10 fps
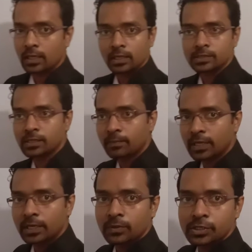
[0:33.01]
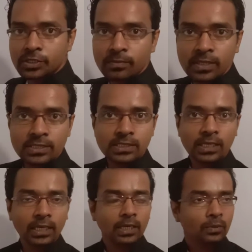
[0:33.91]
Simple equation means the
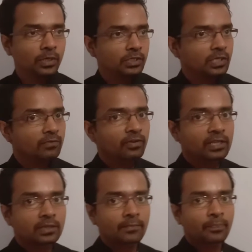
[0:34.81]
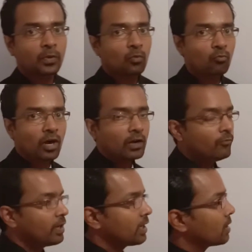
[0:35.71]
equation with one
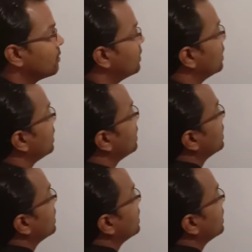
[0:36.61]
variable.